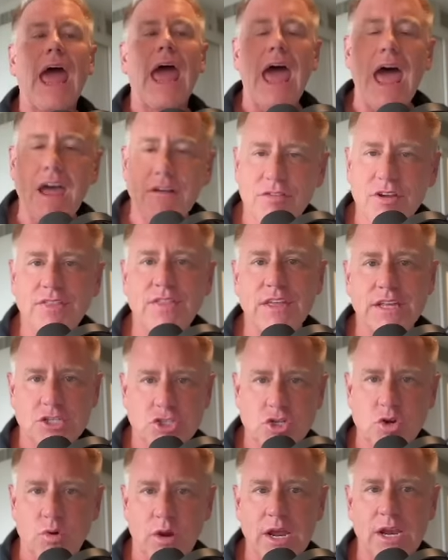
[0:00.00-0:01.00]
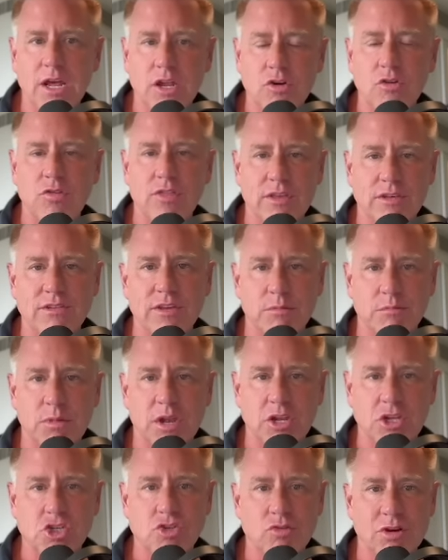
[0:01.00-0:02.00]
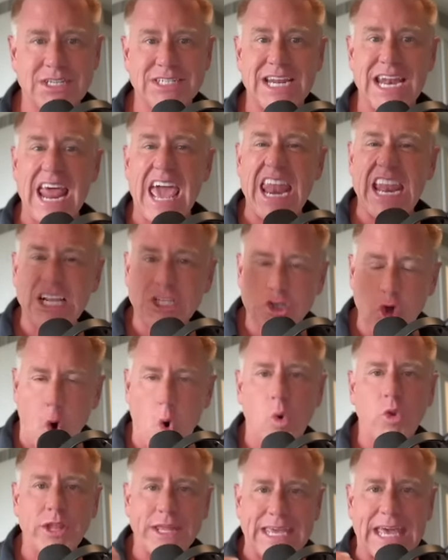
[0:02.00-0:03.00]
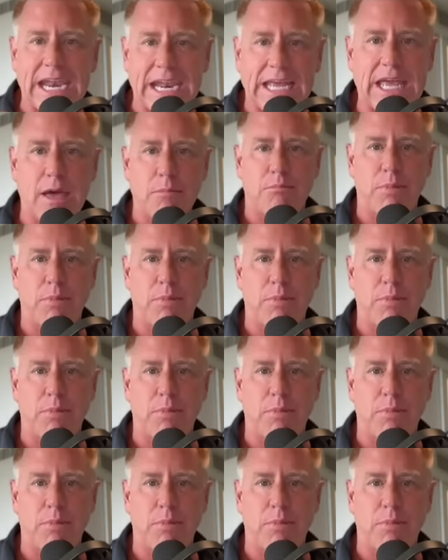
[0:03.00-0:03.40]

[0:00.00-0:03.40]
Everything's great under this administration, and it's only going to get